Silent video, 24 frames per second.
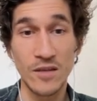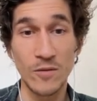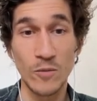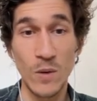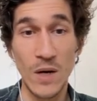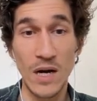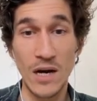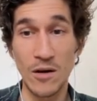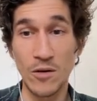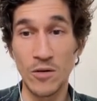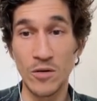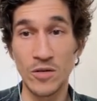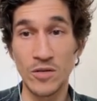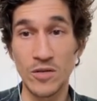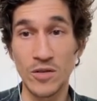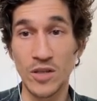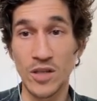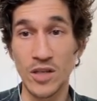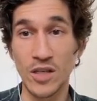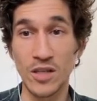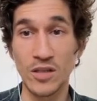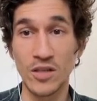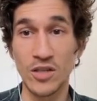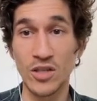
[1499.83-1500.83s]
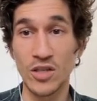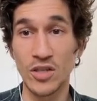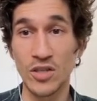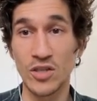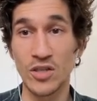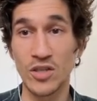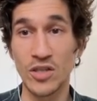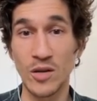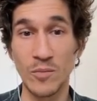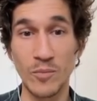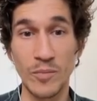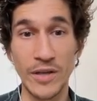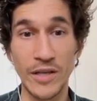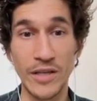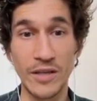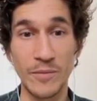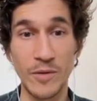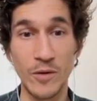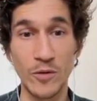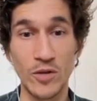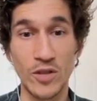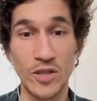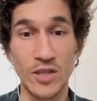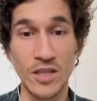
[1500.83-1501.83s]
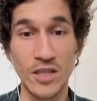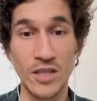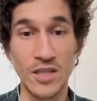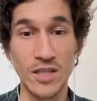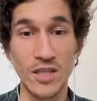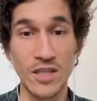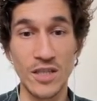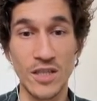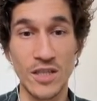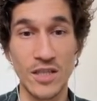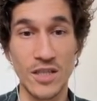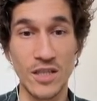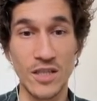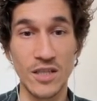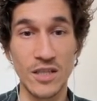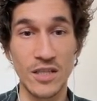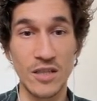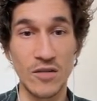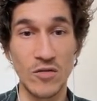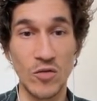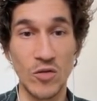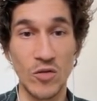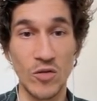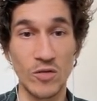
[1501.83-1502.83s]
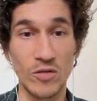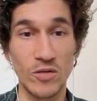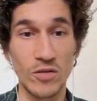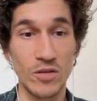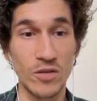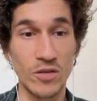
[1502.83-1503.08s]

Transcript: Wow, he just complained about 6 and 6 rolled.